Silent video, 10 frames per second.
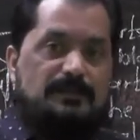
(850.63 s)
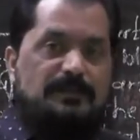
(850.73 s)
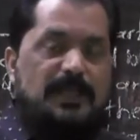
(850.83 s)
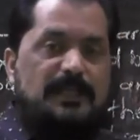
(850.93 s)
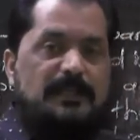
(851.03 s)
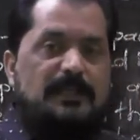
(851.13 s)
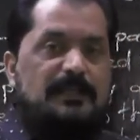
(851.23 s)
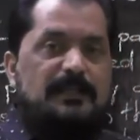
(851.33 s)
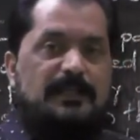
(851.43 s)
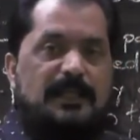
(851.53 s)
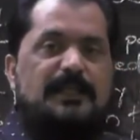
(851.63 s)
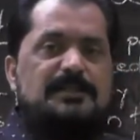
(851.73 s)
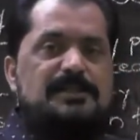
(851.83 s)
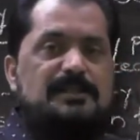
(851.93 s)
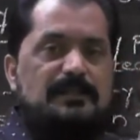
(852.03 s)
then
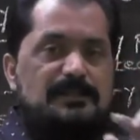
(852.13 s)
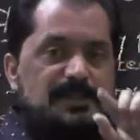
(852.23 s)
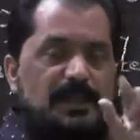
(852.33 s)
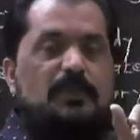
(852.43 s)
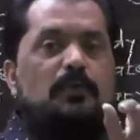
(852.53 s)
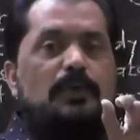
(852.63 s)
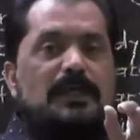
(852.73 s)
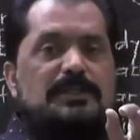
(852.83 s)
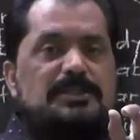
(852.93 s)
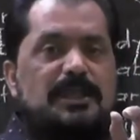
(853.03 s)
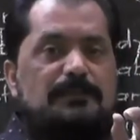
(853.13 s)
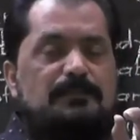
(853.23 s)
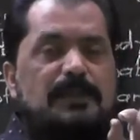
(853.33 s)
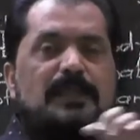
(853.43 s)
its circular shape